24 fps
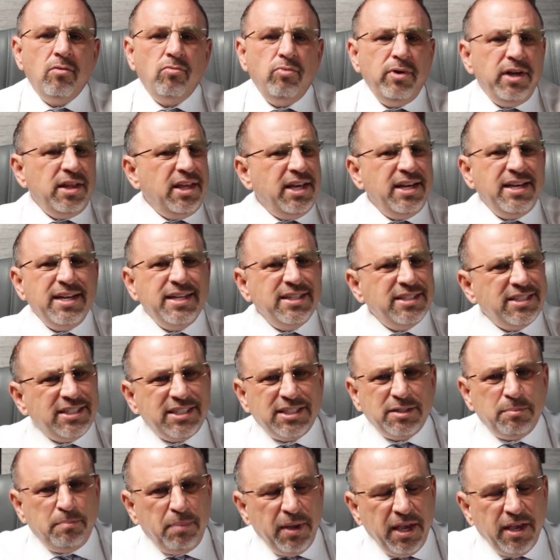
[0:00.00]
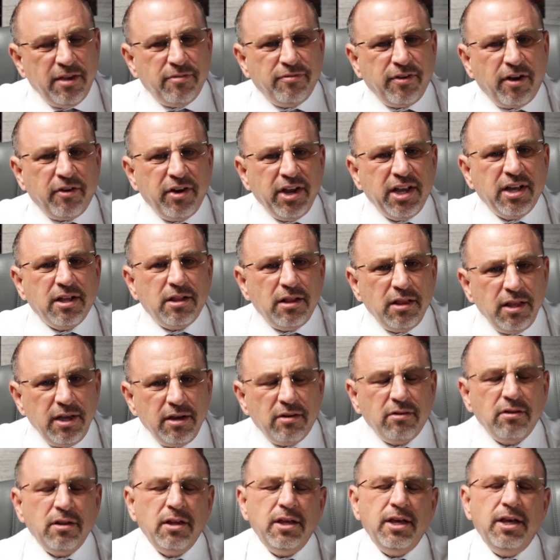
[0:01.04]
really didn't speak very
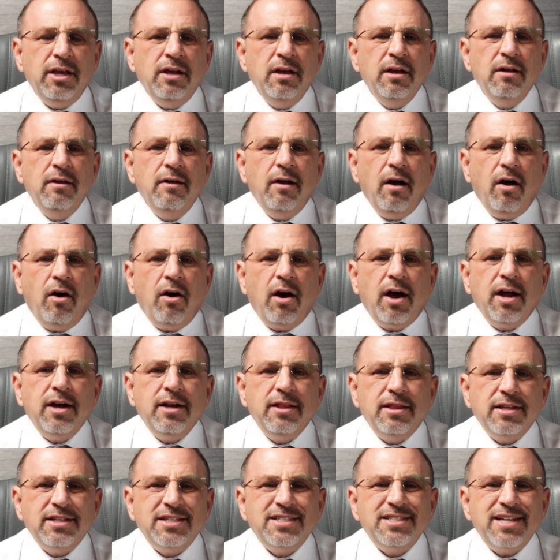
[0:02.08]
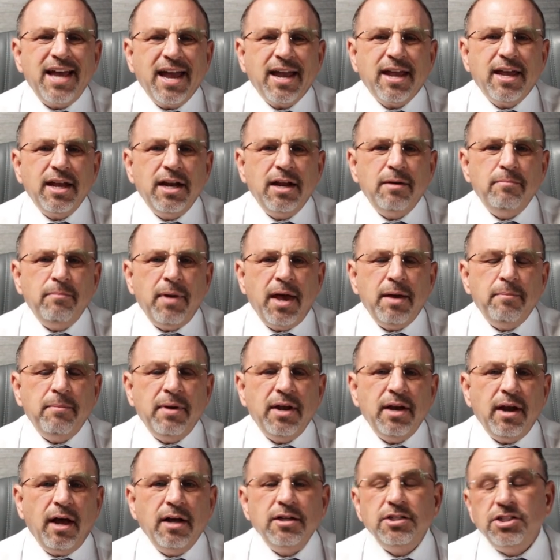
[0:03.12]
clearly on the Second
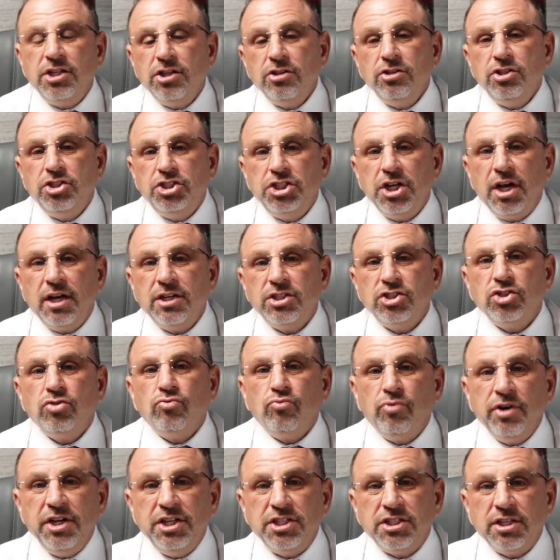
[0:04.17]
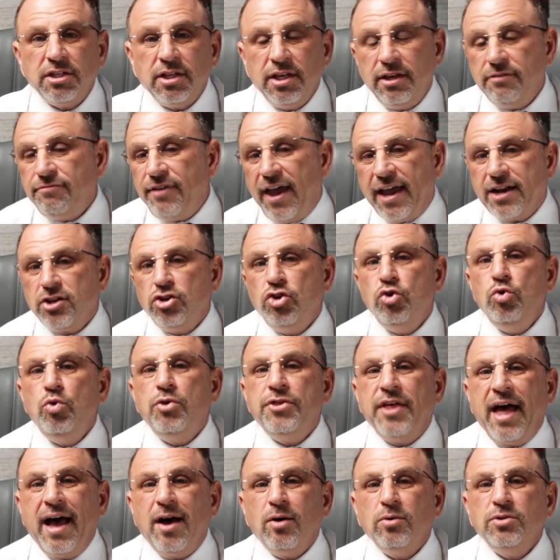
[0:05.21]
Amendment until just recently, in fact,
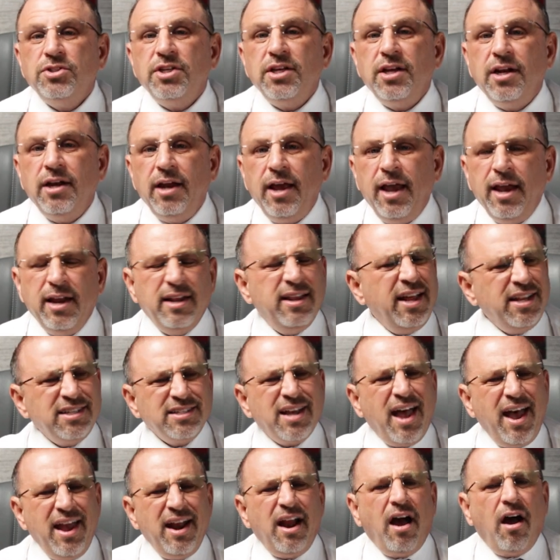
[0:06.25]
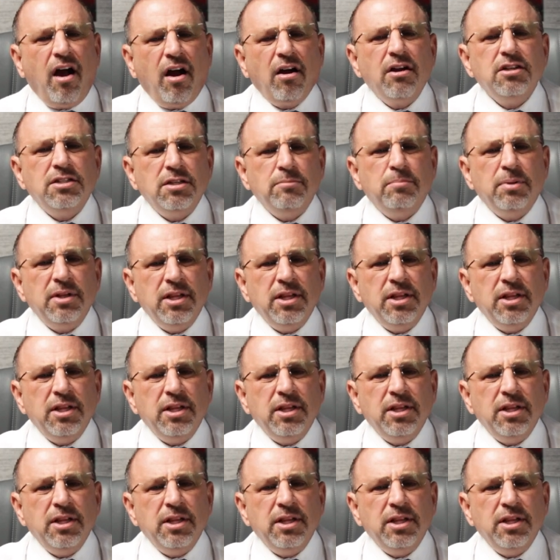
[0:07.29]
2008. And that's kind of hard to